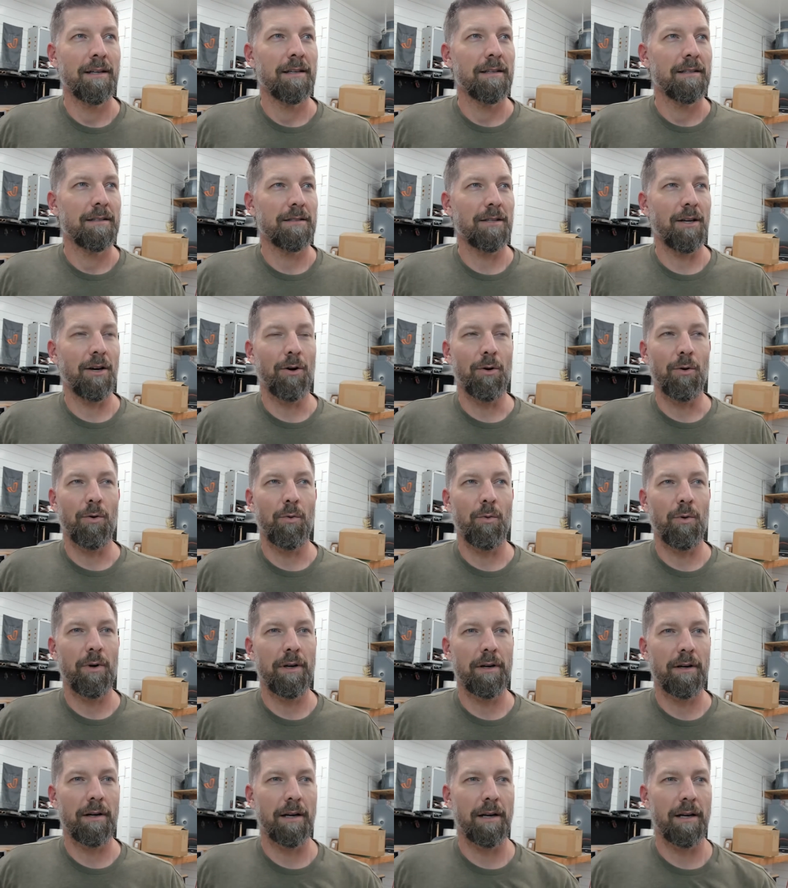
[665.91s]
So we
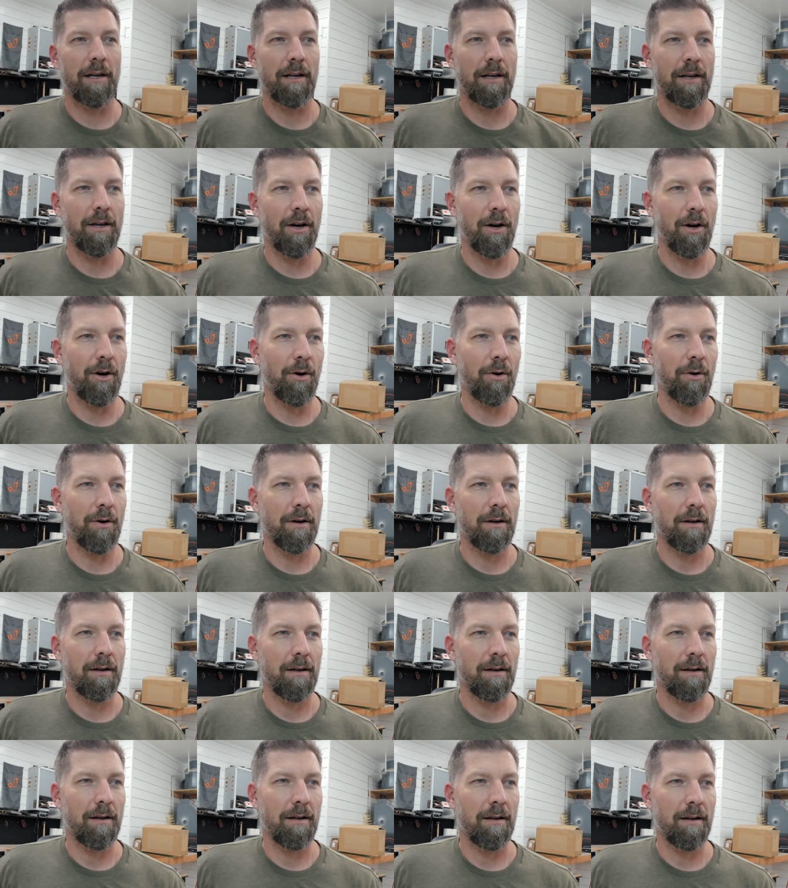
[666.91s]
are going to go,
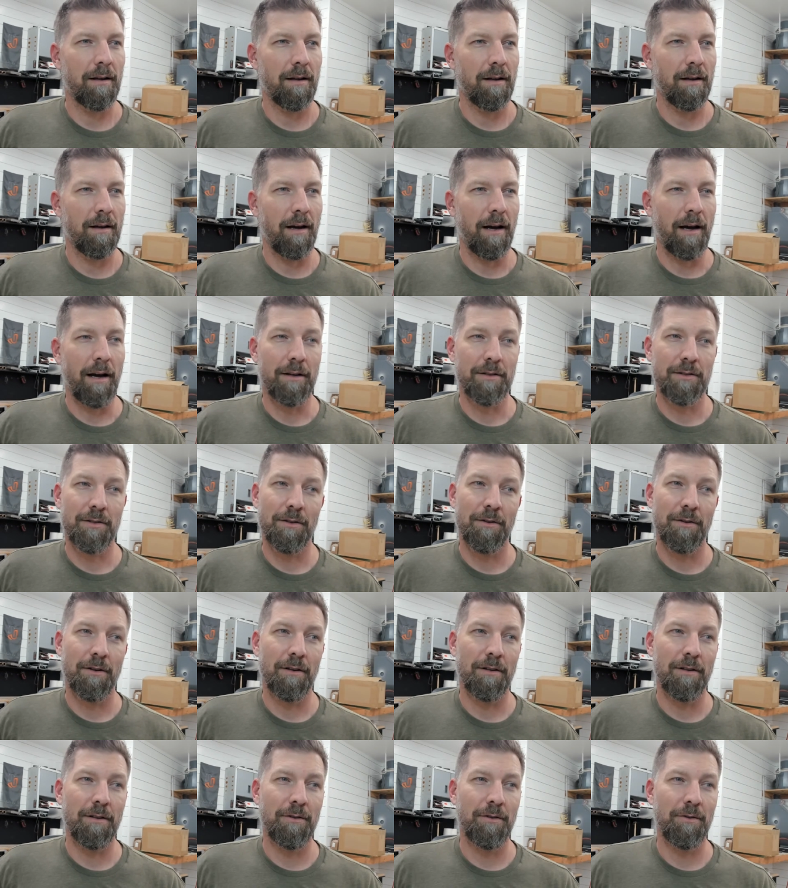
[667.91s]
I also
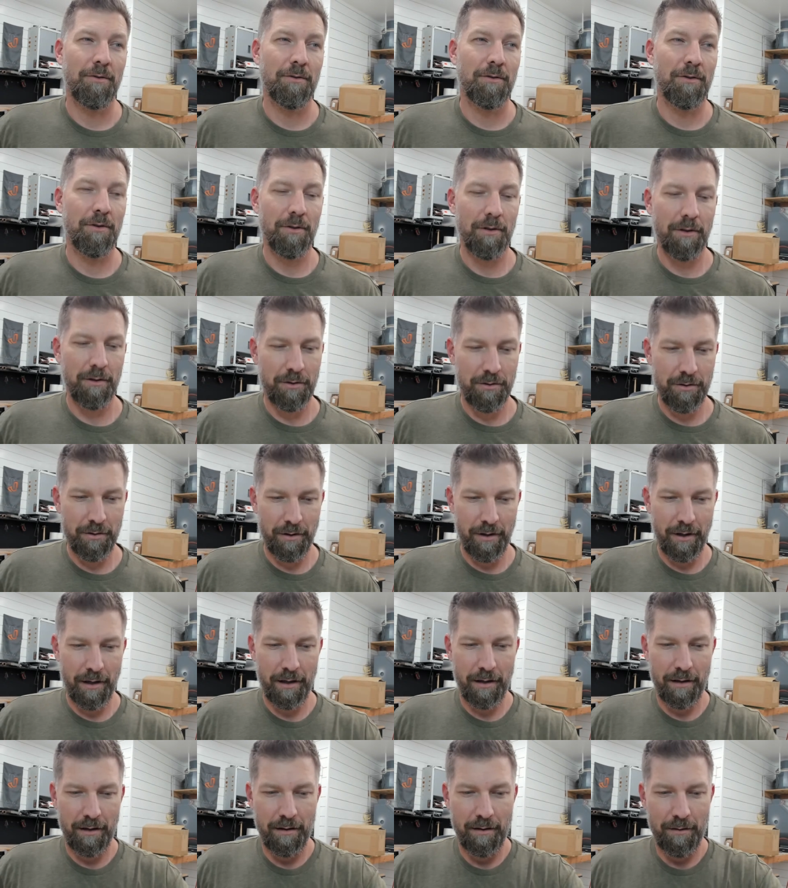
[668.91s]
learned a new little
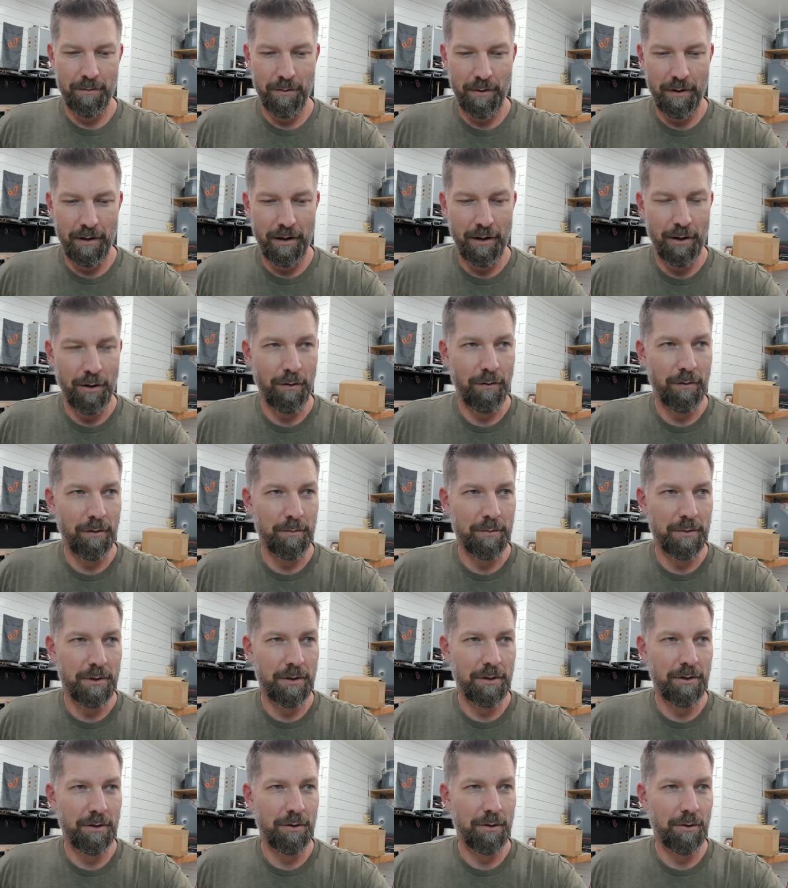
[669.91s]
trick. We're going to go from
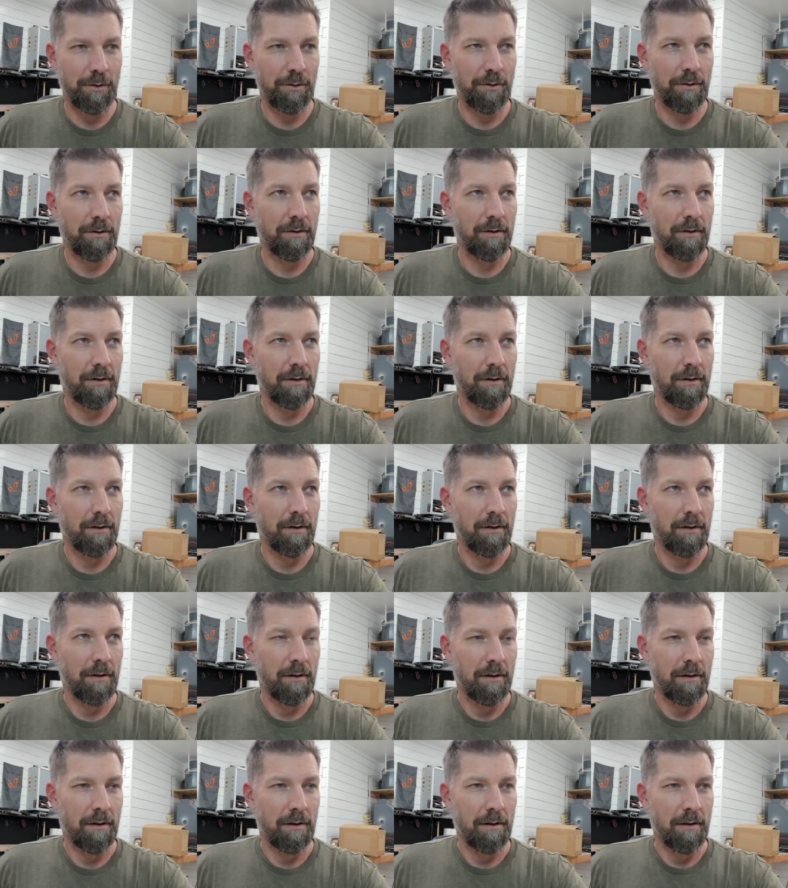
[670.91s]
2
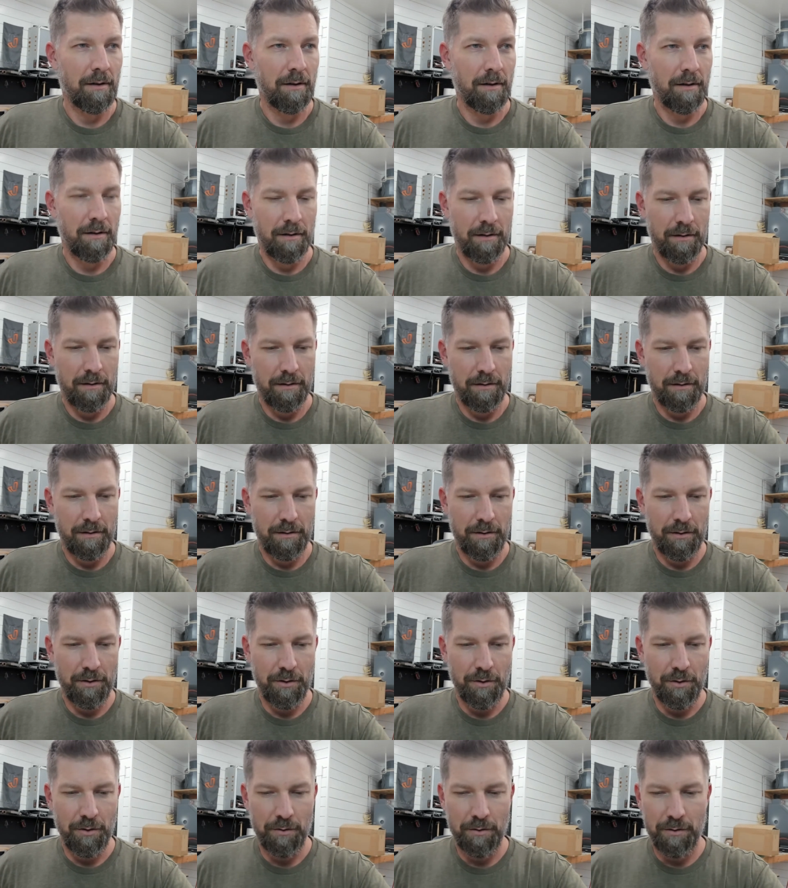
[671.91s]

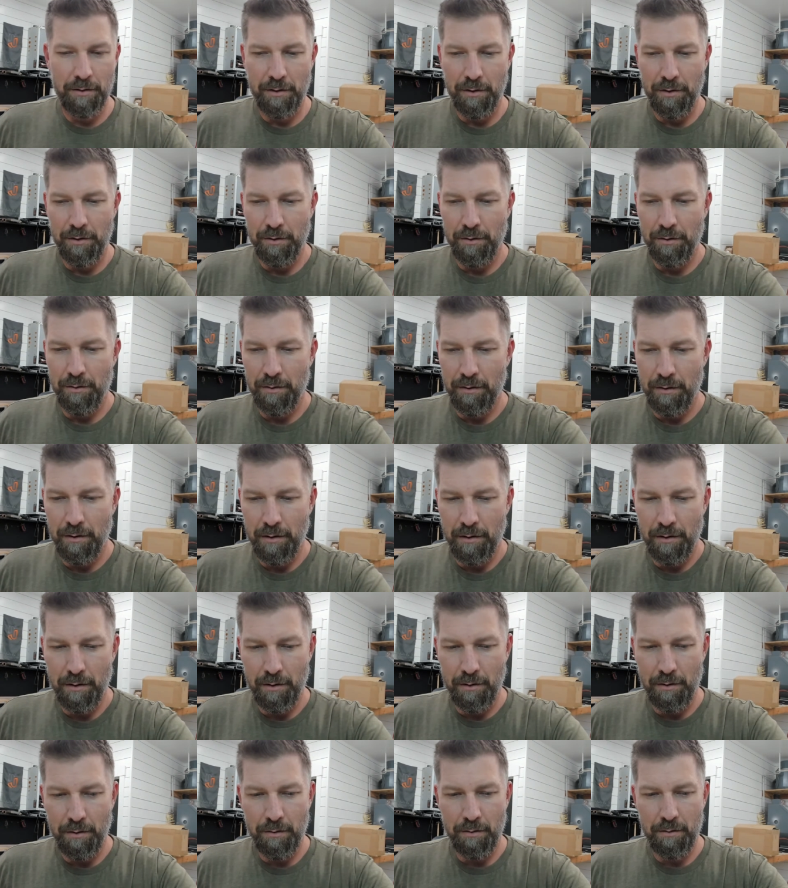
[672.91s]
to
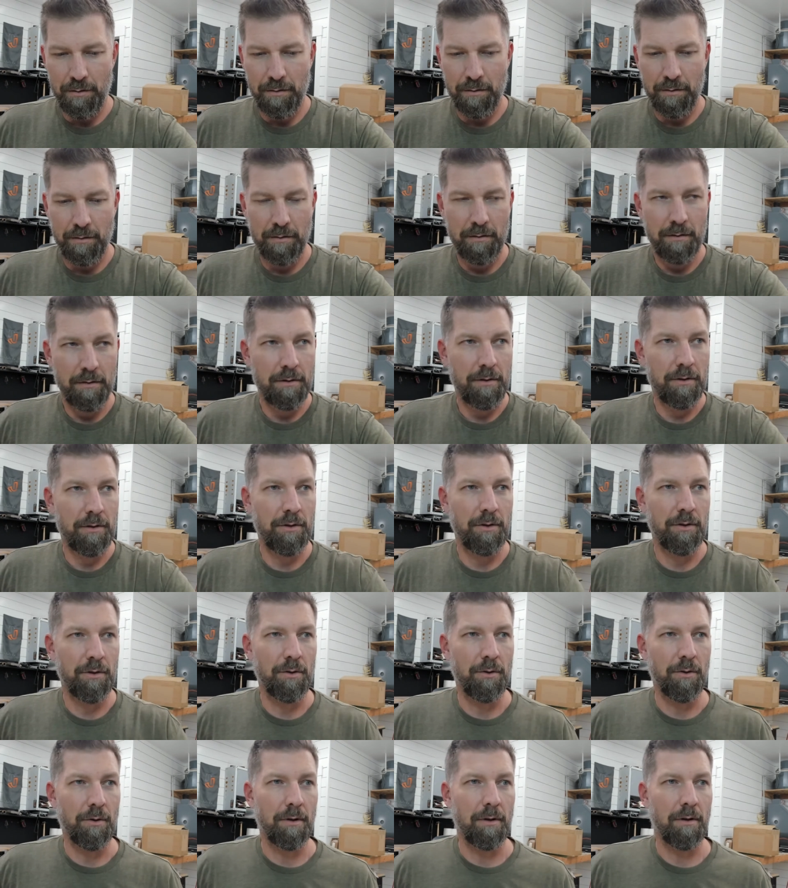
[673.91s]

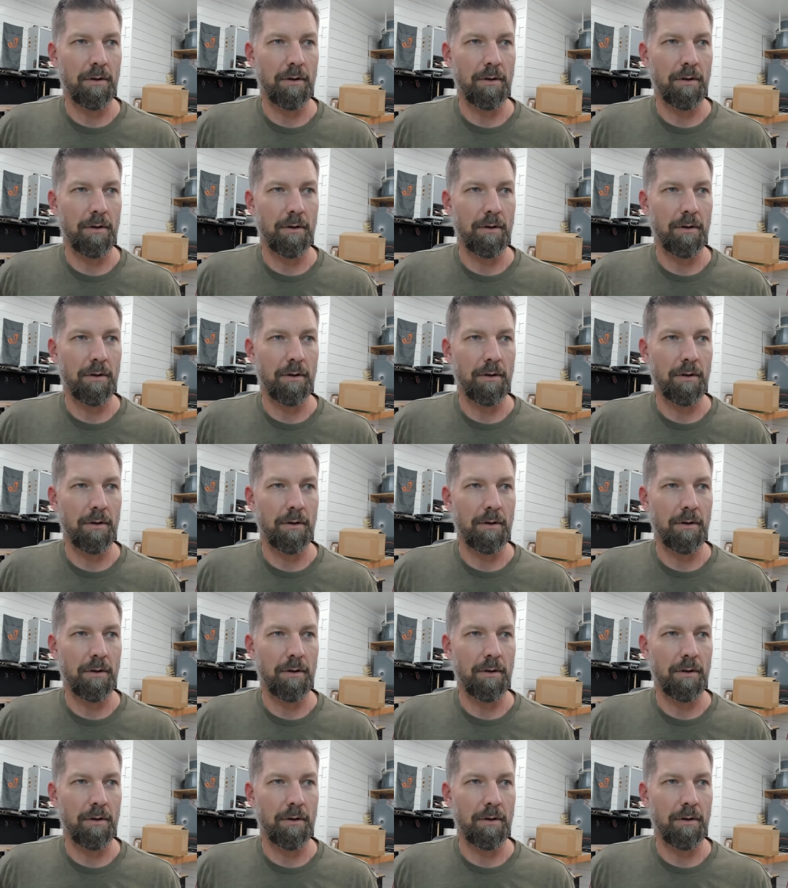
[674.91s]
202.